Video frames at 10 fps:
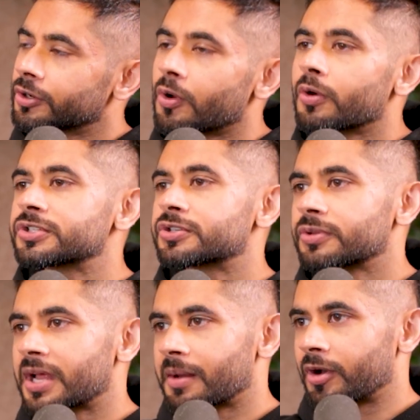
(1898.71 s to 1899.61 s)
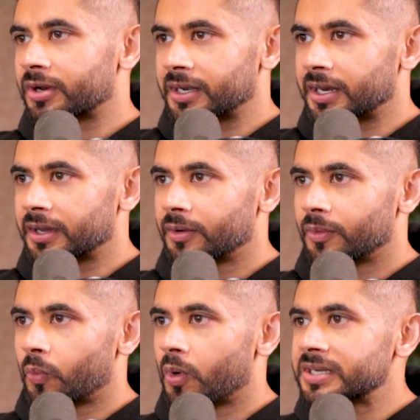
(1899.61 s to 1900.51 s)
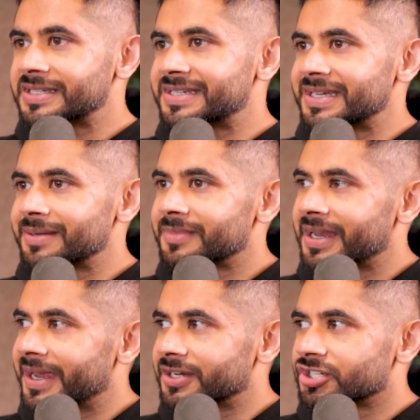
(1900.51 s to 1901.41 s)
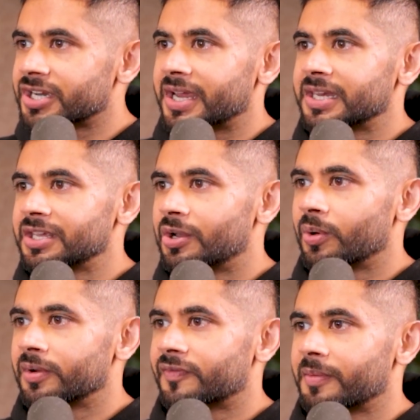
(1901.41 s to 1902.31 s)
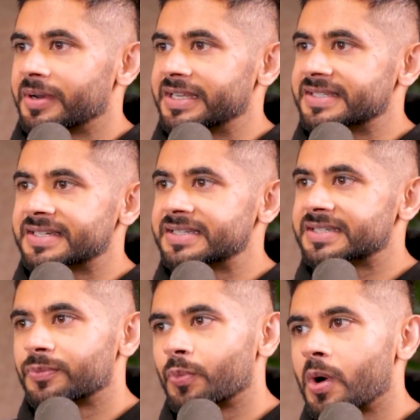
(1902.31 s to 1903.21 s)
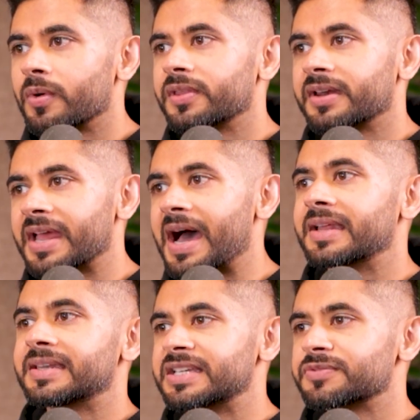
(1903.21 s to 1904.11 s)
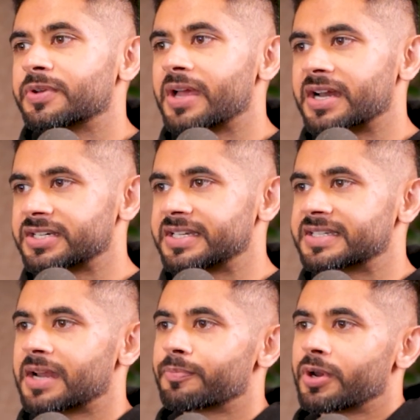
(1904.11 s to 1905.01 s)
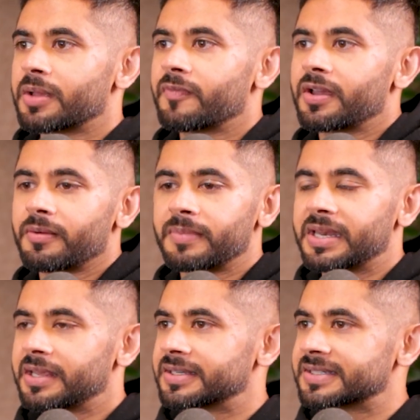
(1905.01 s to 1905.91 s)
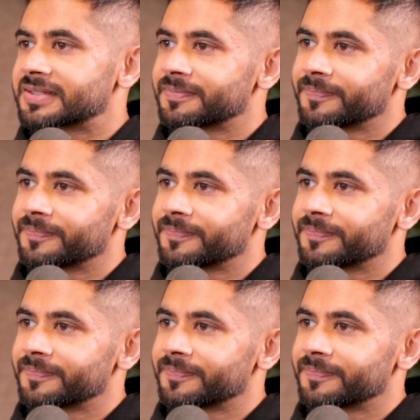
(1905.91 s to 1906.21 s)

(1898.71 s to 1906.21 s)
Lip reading: Talk us through that about India. What seemed like shiny gold from a distance, and what were the realities when you actually start putting where your money is?